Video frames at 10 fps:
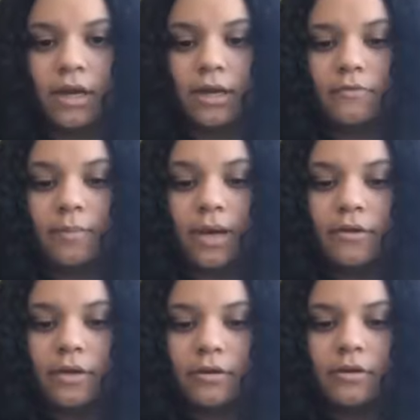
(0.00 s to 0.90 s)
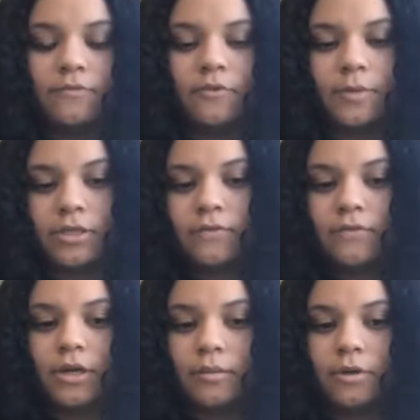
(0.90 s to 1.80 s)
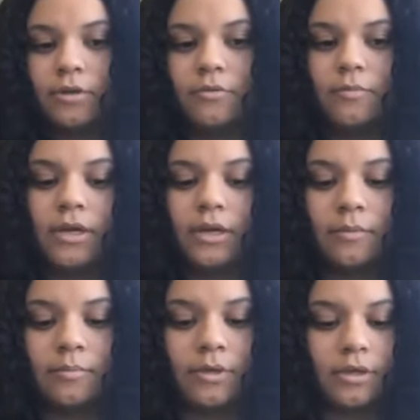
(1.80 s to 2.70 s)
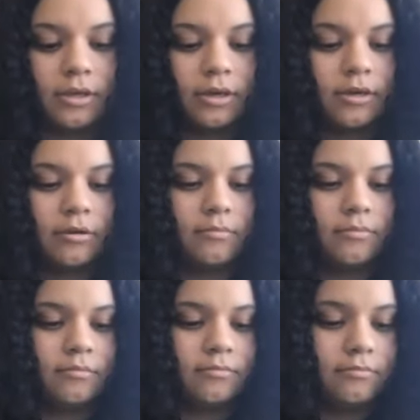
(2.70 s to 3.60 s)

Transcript: kind of a background information for anybody who may not be um,